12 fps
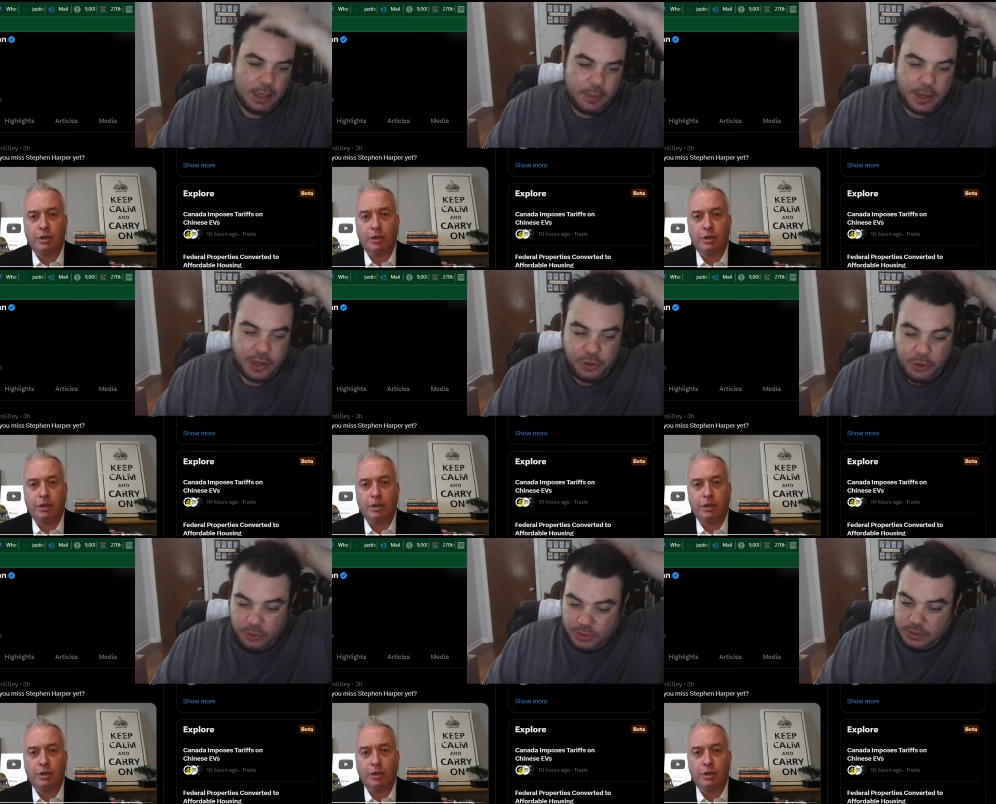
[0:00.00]
Speaker 1: They
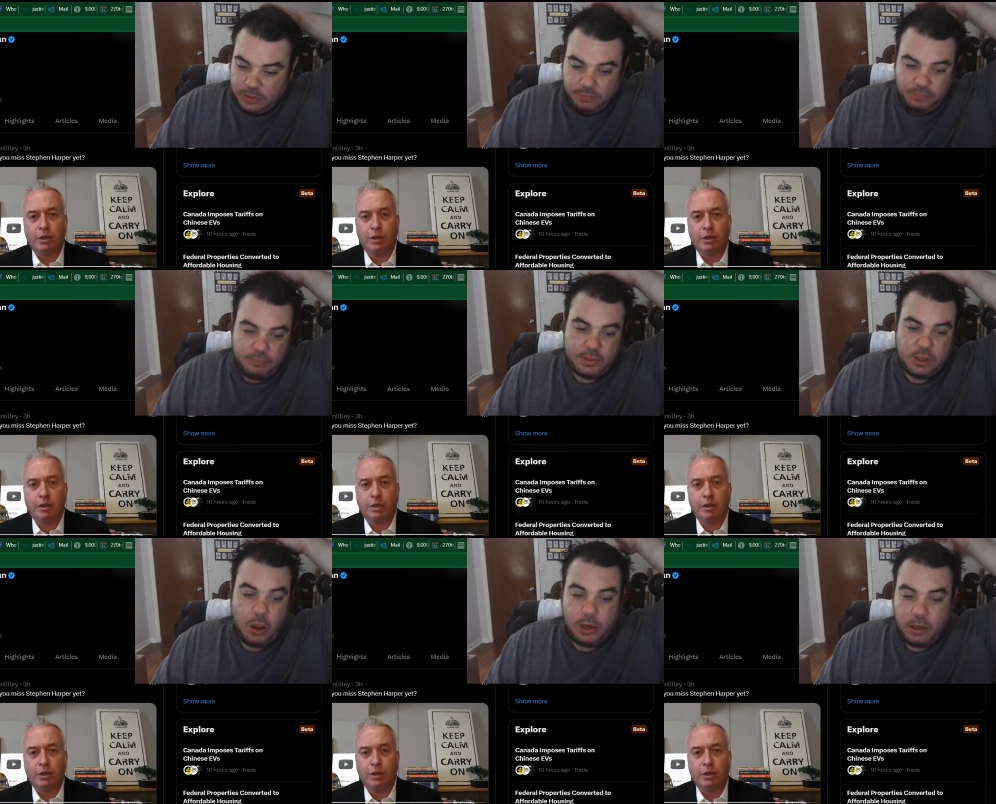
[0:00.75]
do
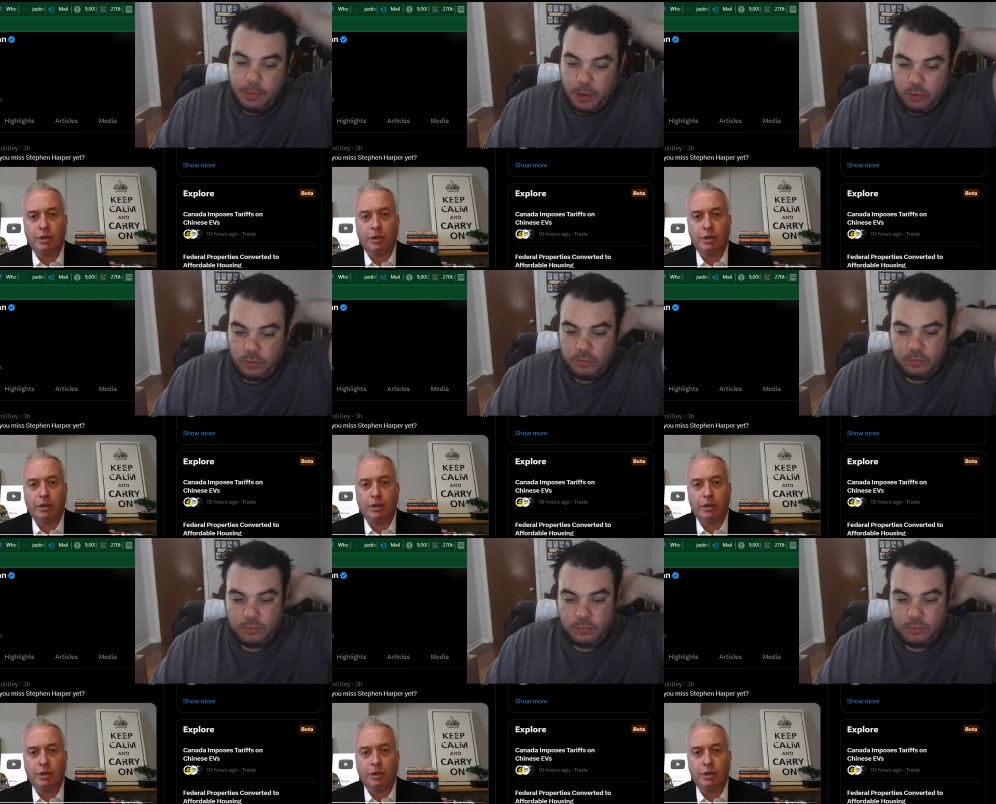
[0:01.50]
talk about